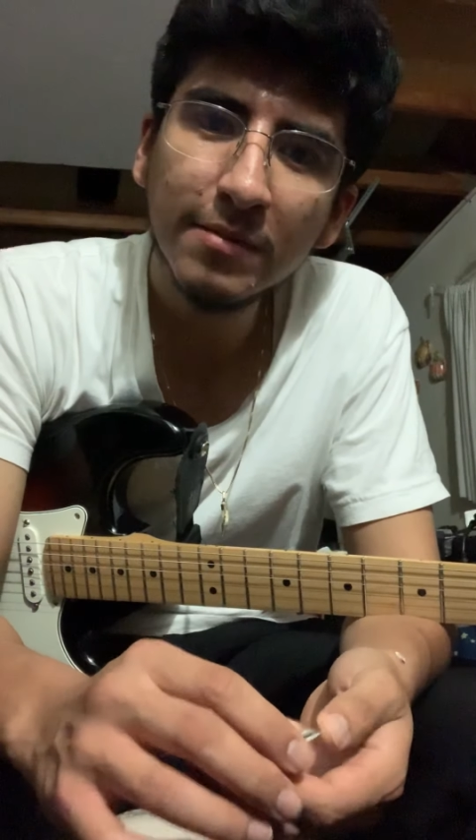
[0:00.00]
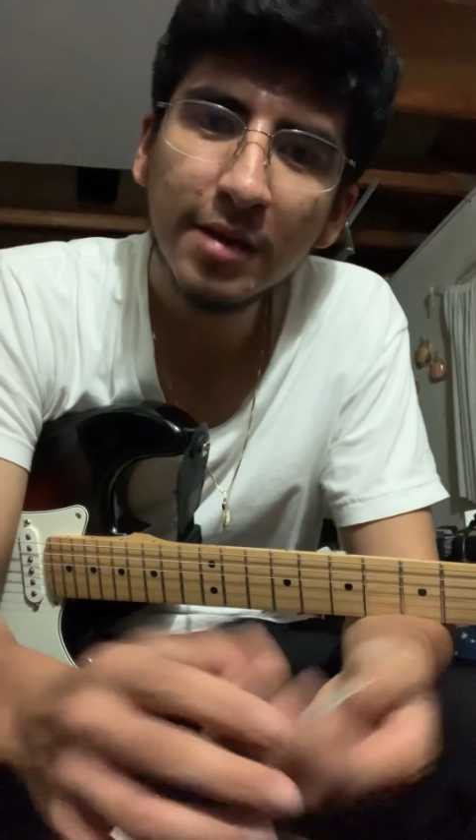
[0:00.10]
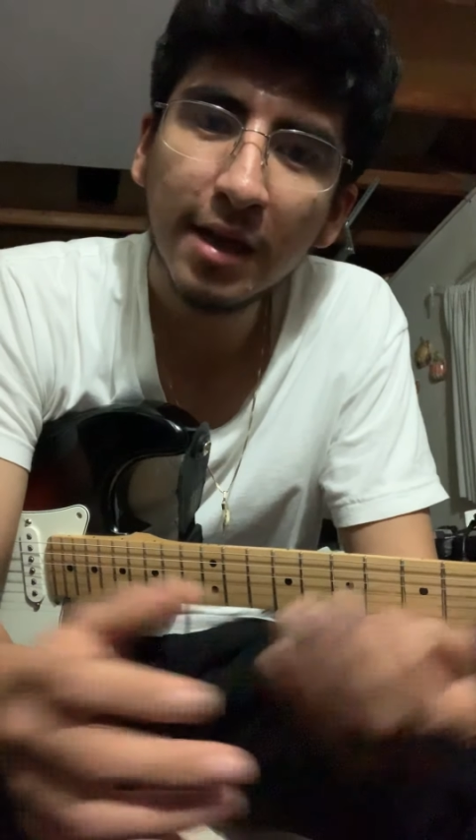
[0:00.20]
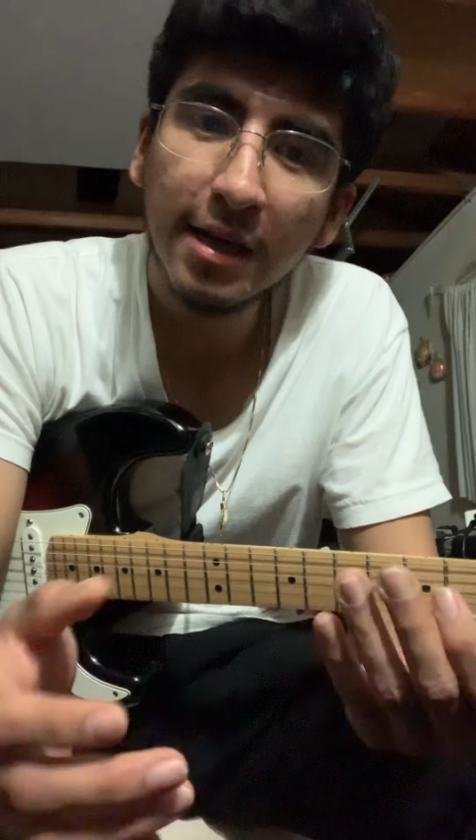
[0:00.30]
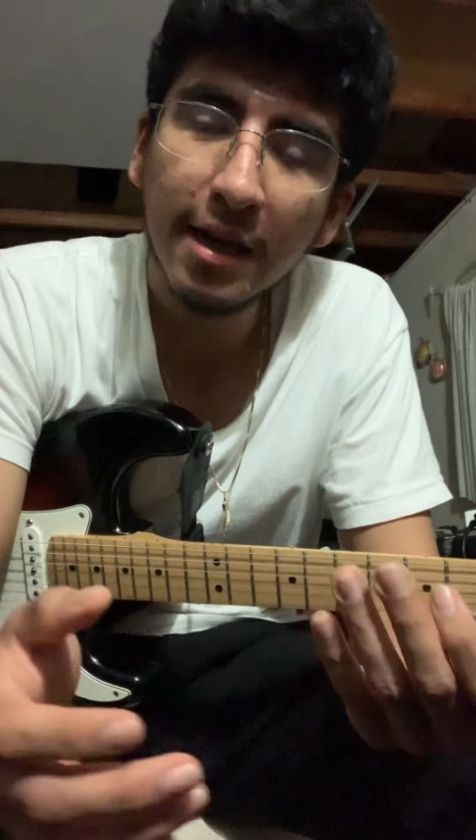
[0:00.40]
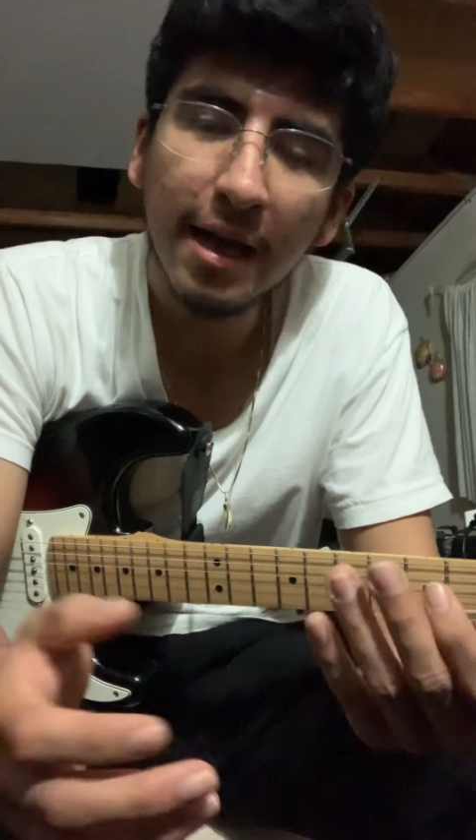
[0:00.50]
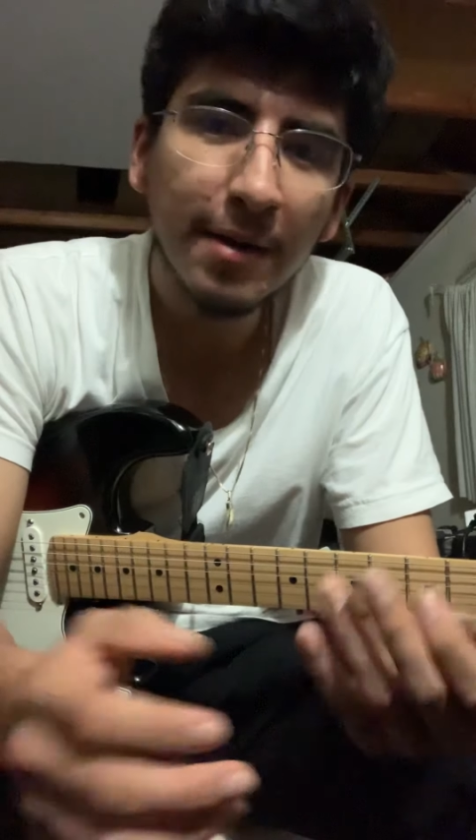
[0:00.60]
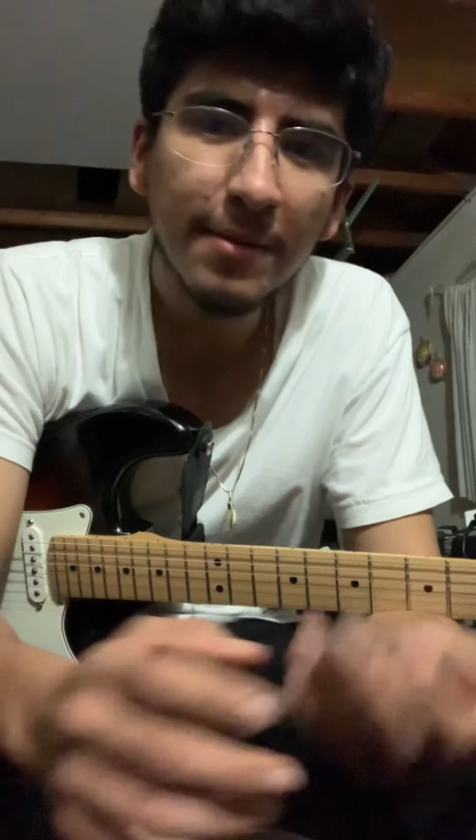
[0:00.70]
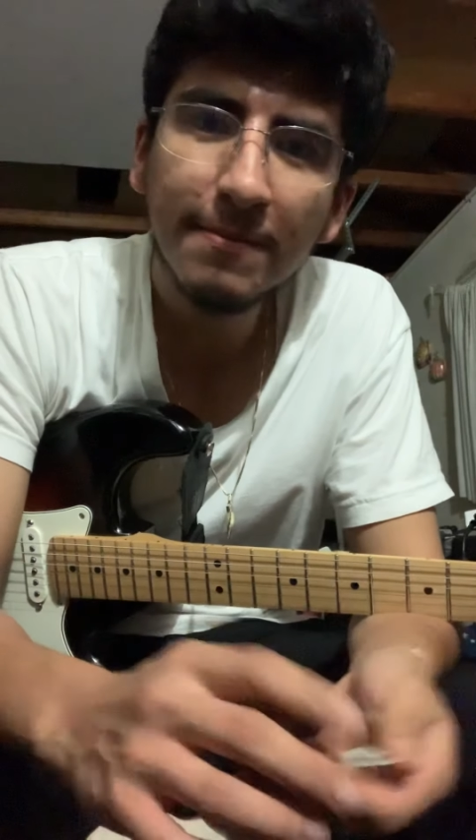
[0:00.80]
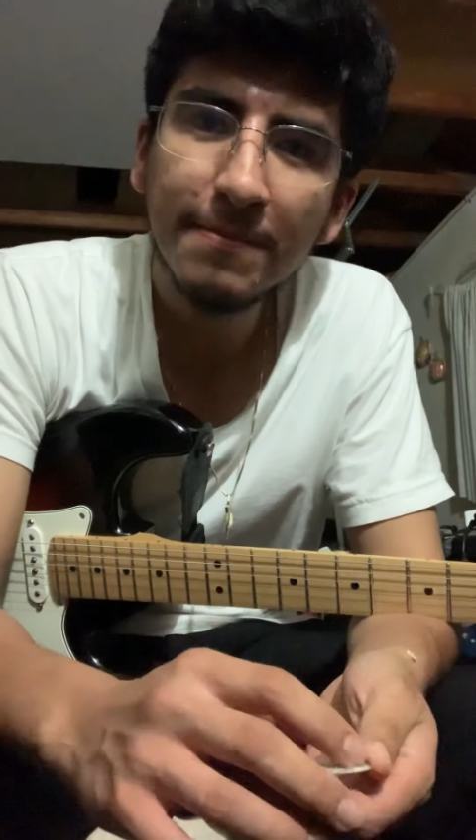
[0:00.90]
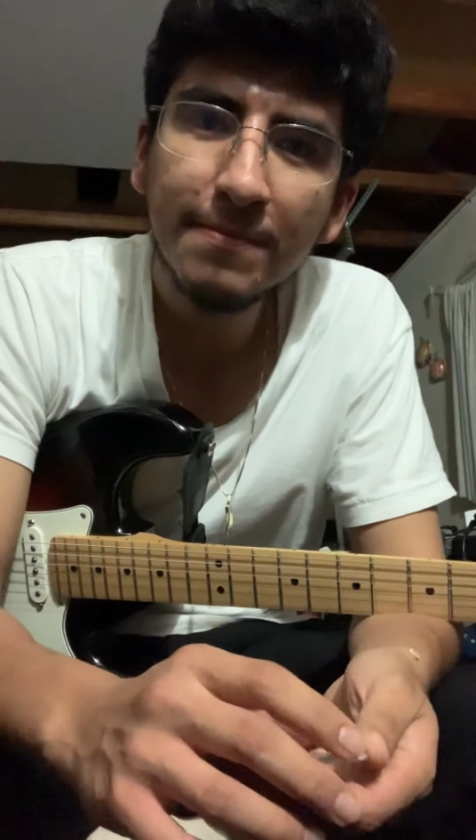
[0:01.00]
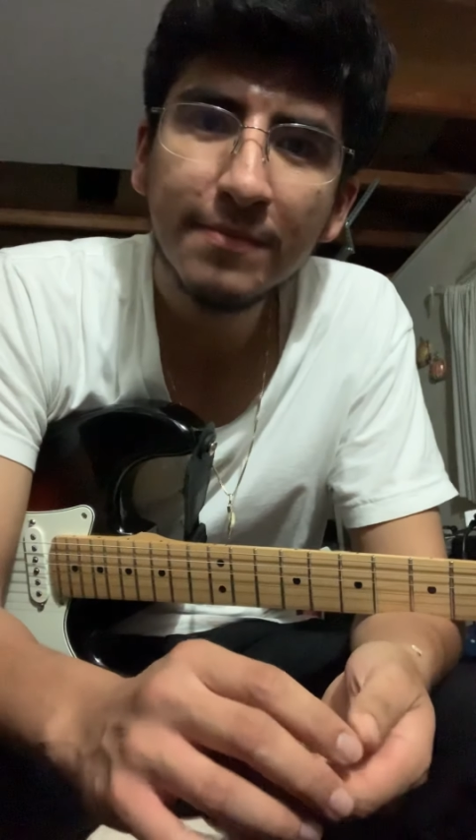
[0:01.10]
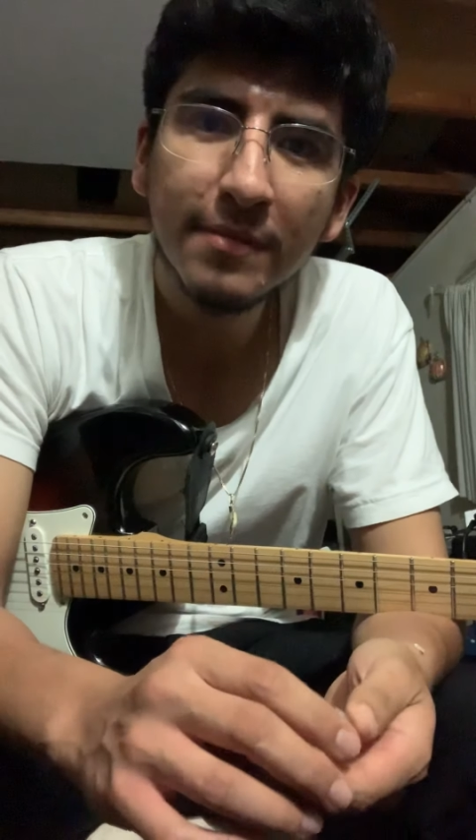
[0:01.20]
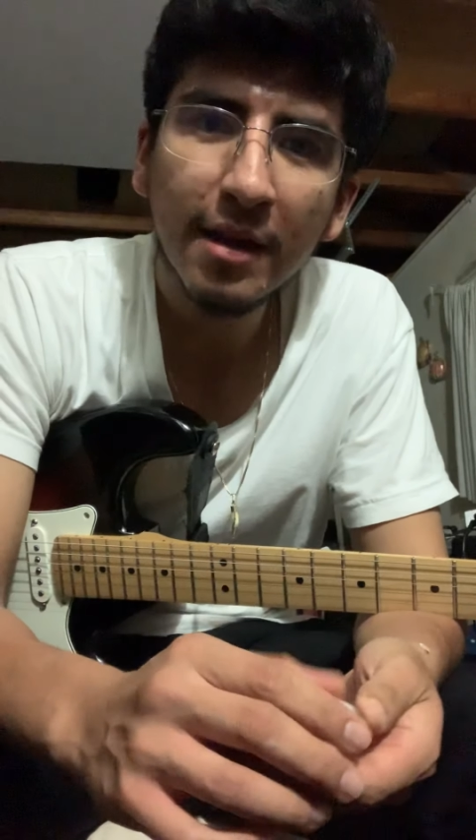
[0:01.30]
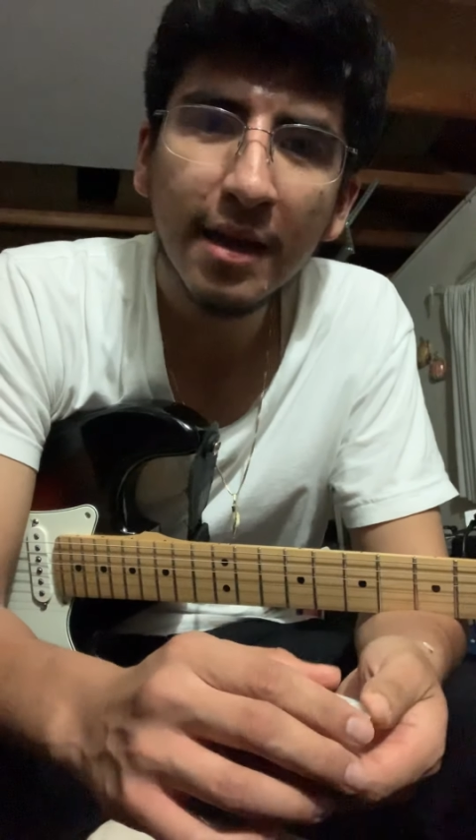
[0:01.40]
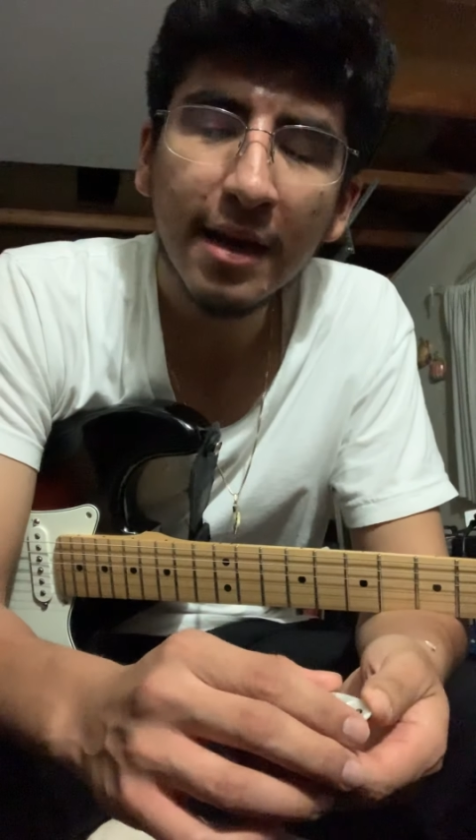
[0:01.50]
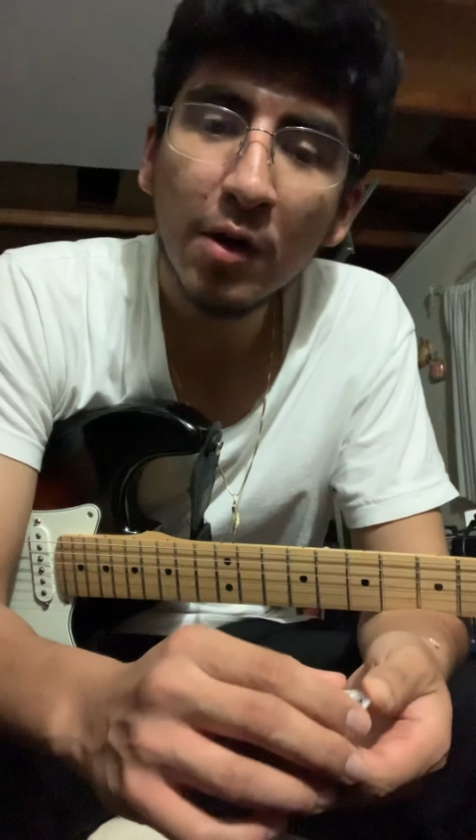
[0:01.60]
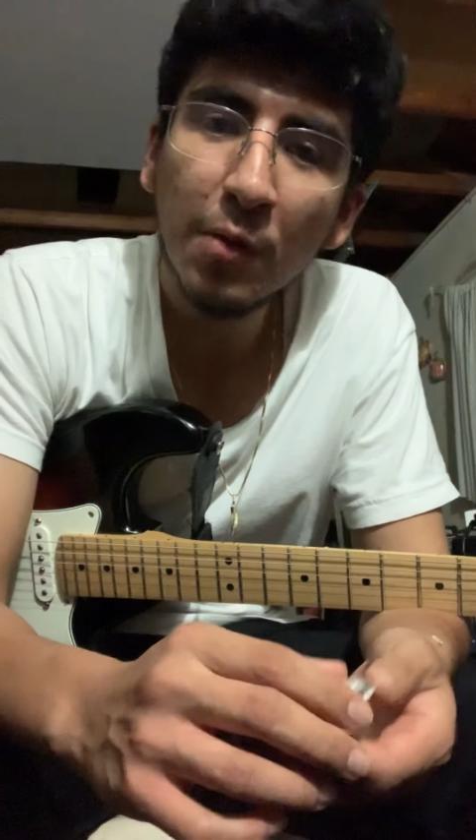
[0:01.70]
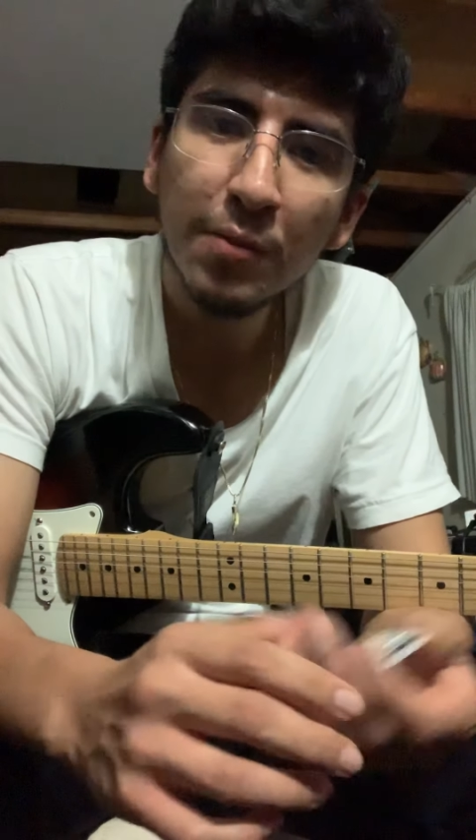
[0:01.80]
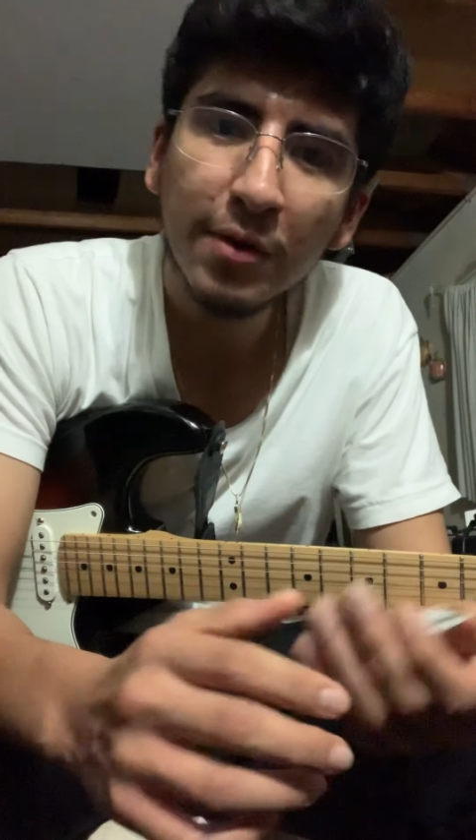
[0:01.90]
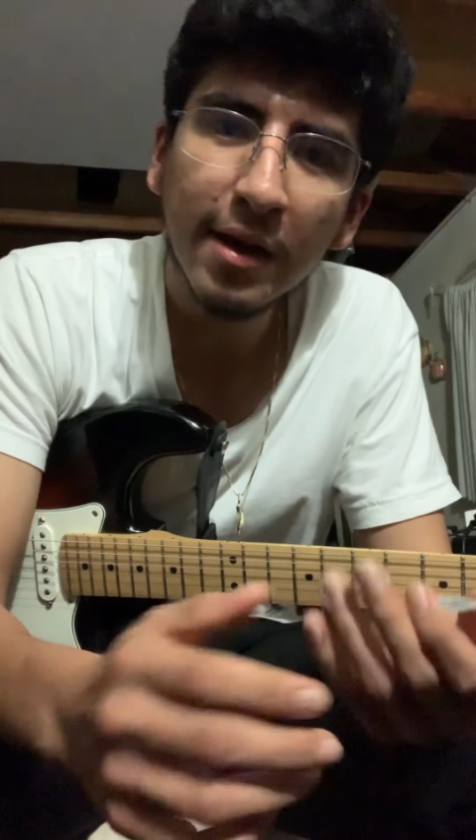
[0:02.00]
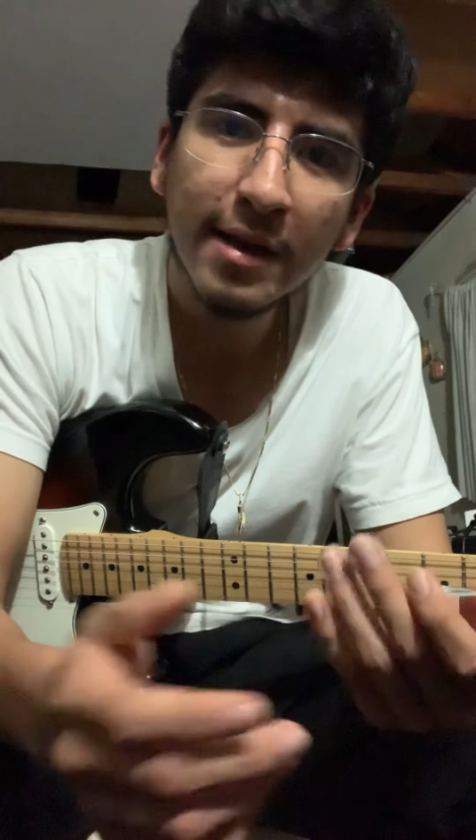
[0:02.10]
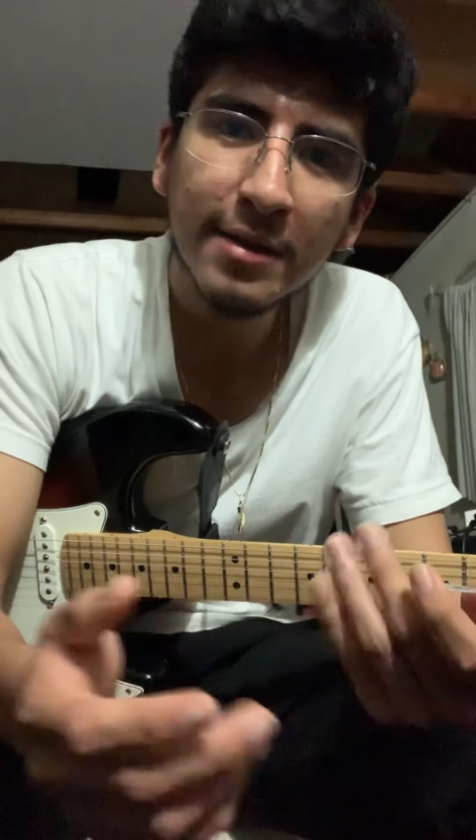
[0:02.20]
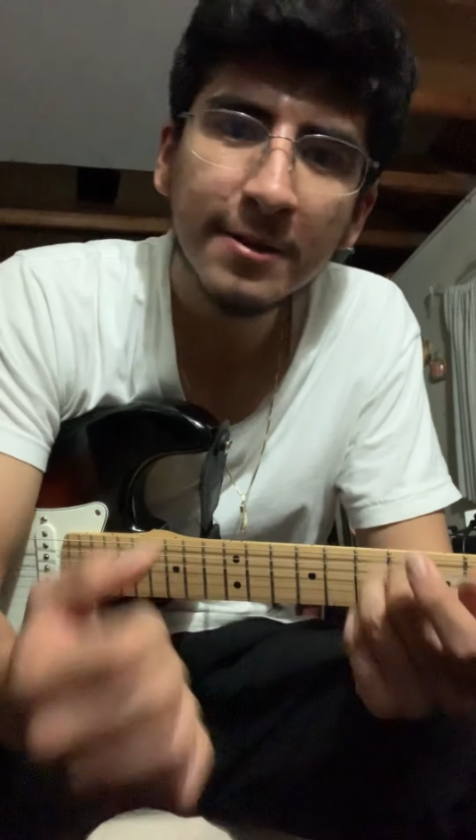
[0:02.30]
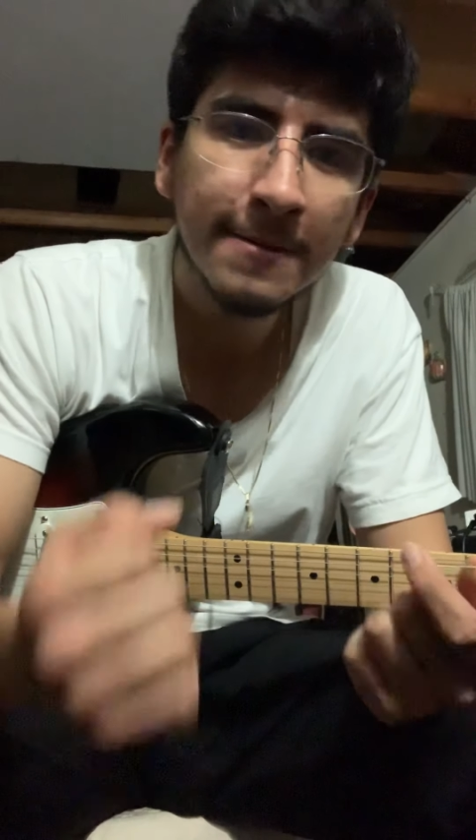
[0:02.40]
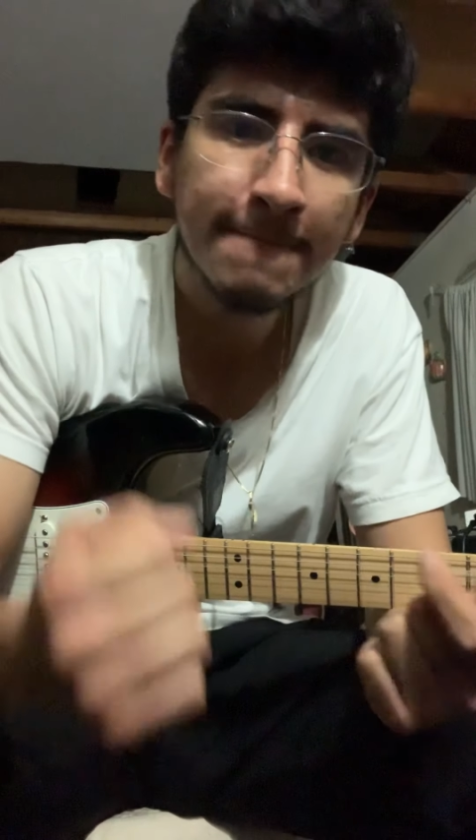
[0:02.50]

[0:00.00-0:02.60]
checking it out, and I hope you guys